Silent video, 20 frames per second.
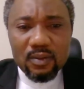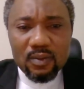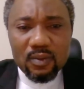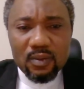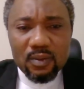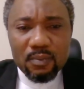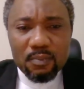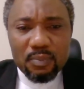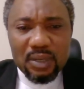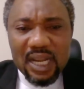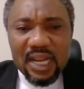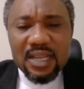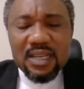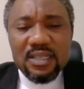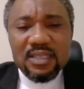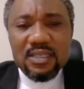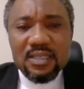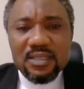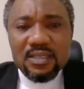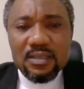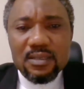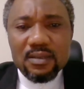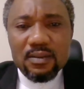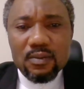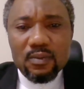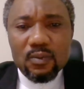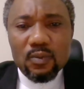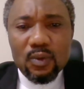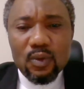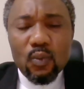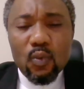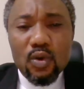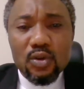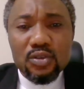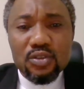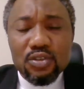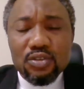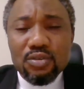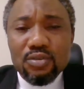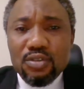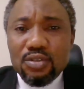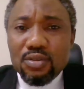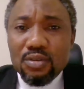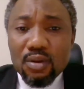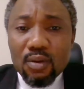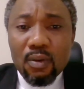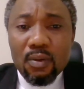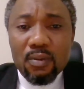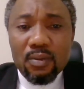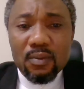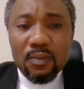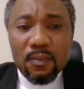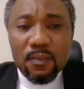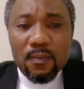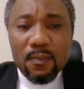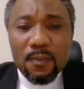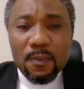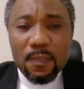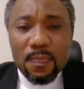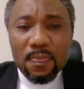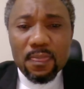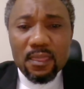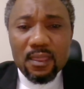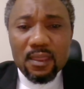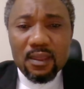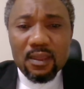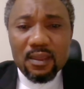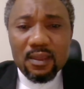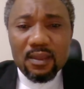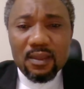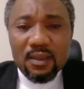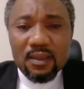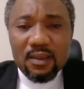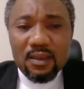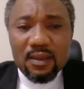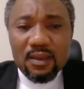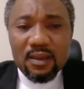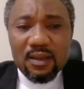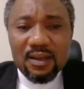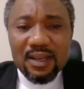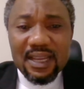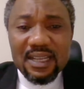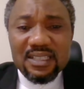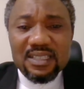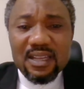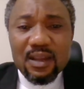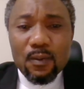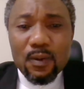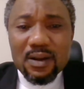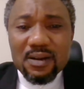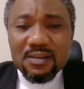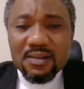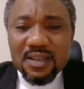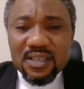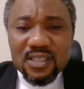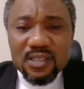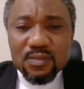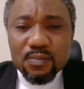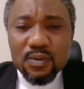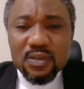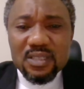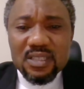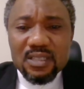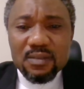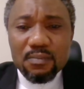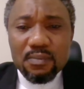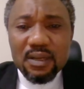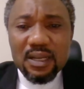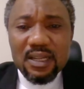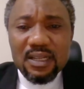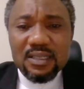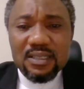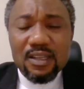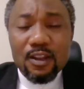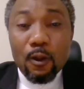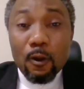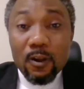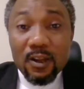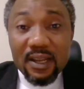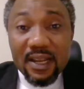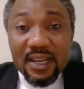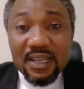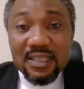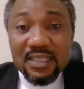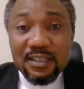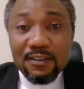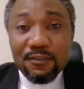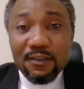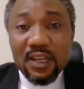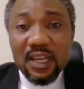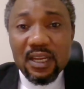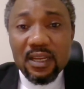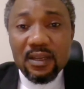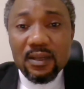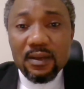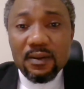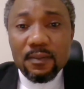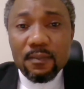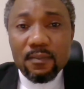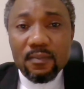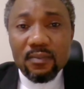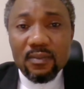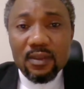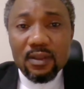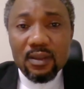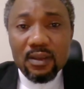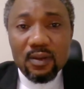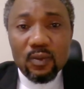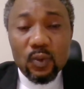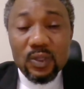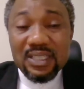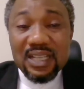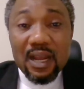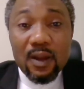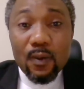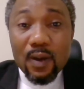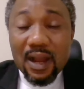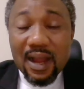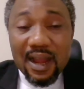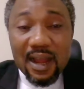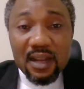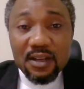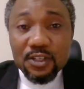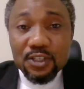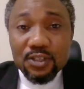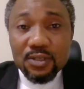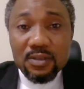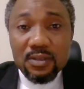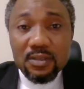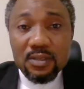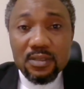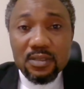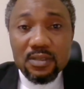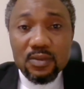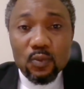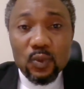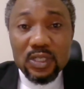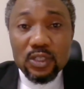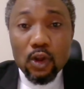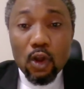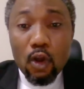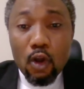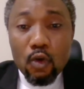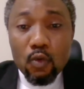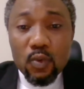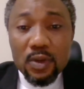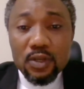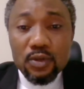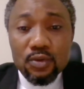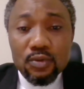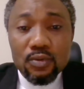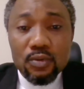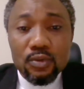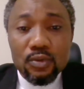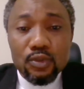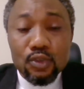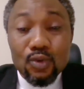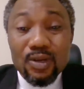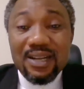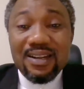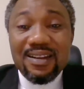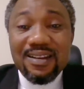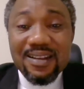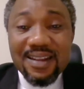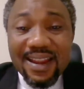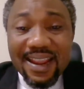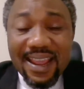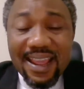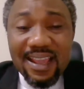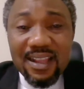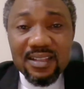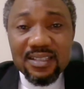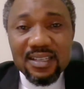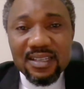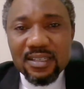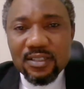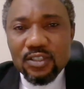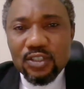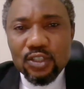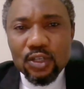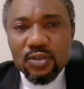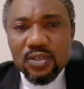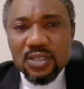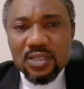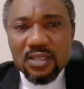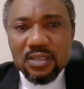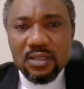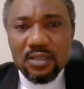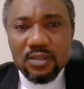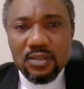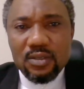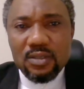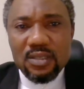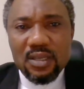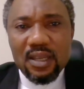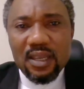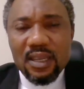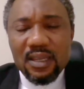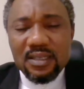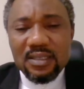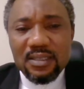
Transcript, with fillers: Please, we want you to know that it's our responsibility collectively, with our actions, with all we do, to create a just society.